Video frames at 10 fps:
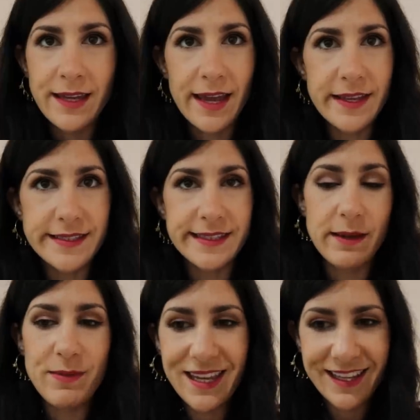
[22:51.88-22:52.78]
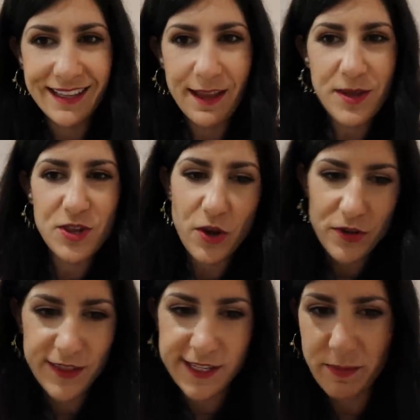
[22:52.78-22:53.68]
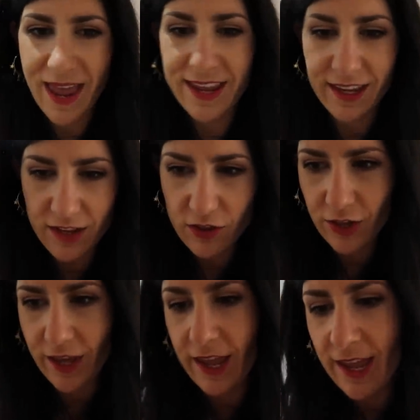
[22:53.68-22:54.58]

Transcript: Yes, let me show you this package.